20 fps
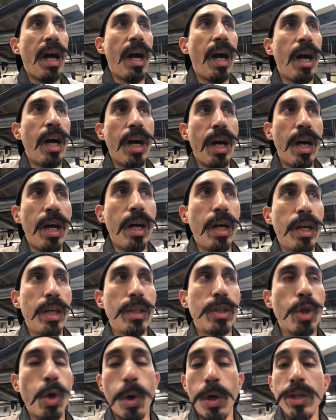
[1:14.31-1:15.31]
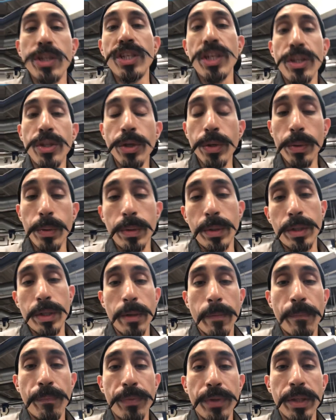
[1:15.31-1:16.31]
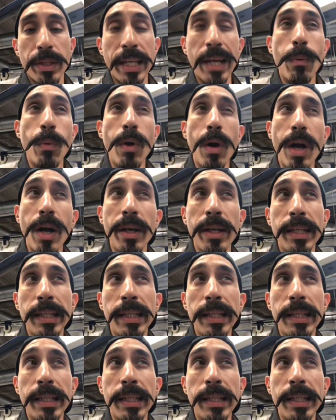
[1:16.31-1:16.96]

towards the news. They will